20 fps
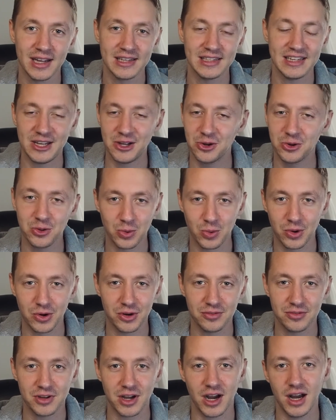to hear the word
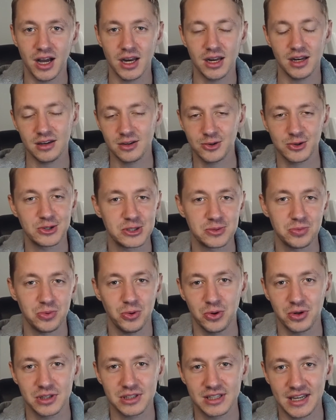of God and to
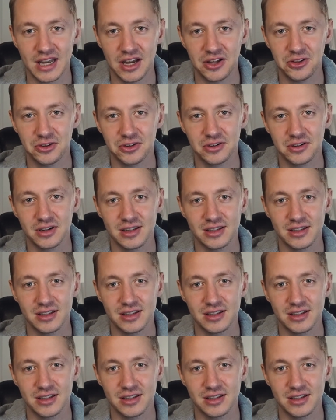explore it together.